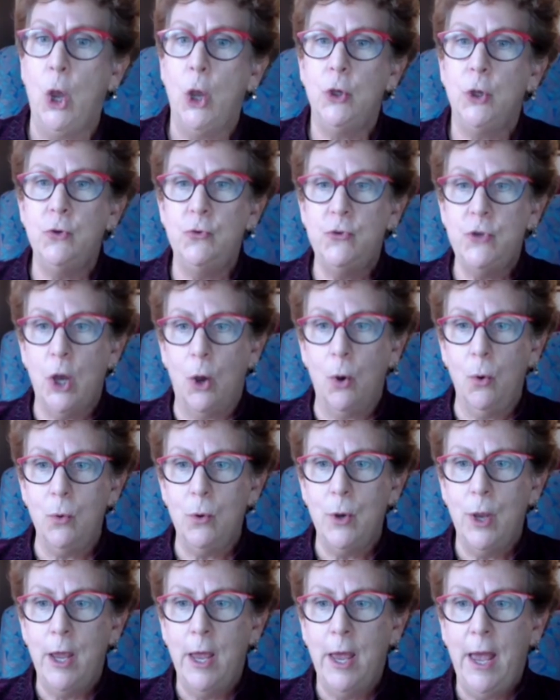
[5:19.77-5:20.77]
You
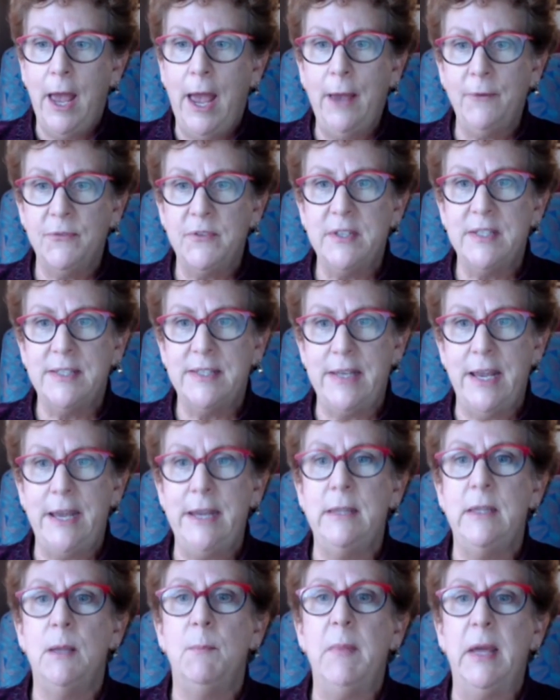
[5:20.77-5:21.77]
don't have to stay
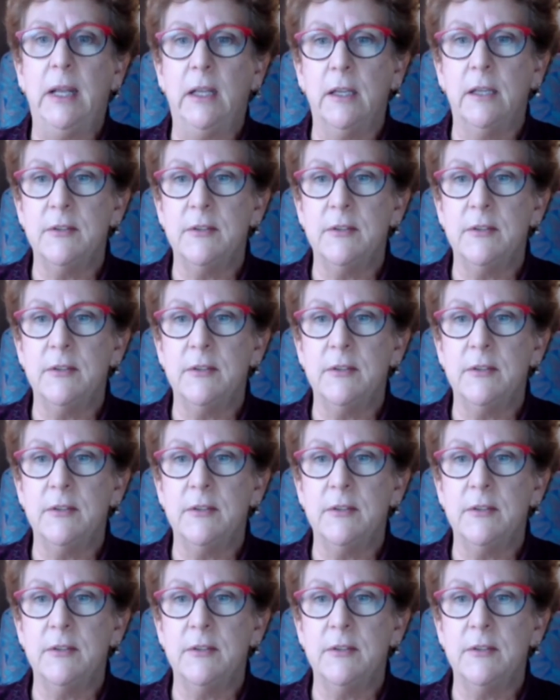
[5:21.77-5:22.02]
in the middle